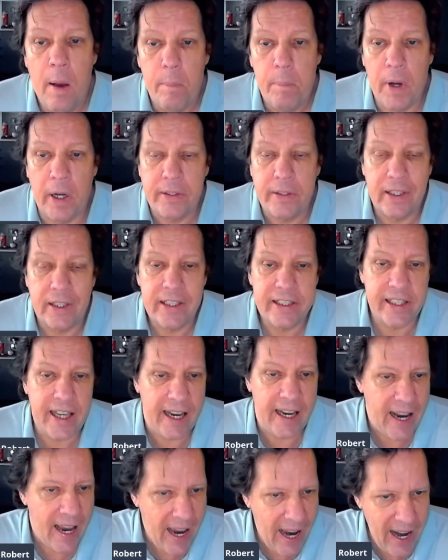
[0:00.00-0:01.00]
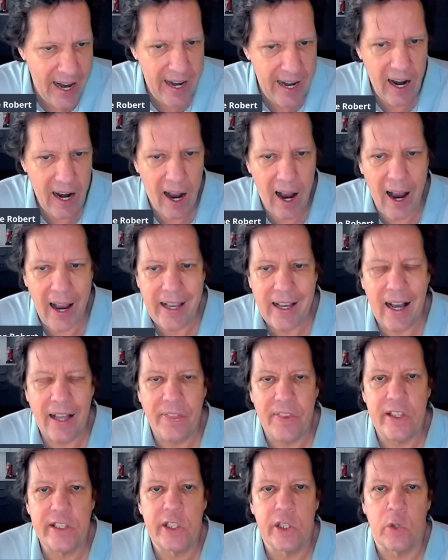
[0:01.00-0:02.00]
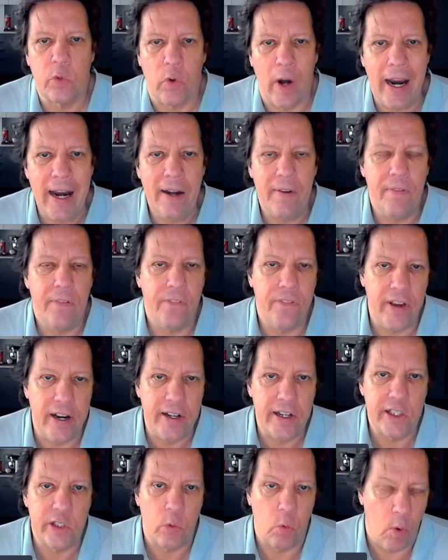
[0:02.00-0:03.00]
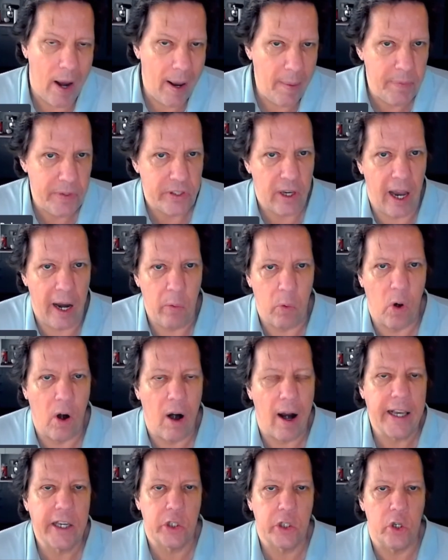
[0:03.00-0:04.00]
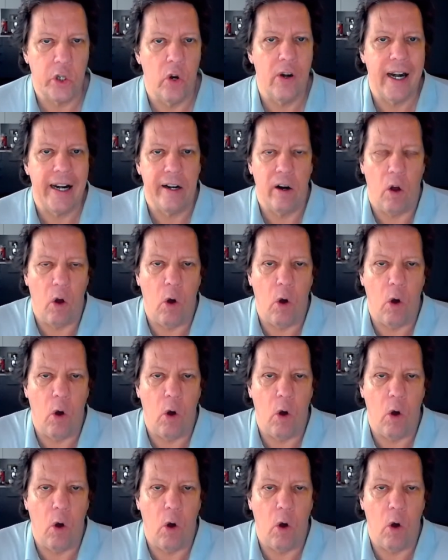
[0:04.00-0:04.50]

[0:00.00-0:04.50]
But to say, hey, I got this great fitness website where I curated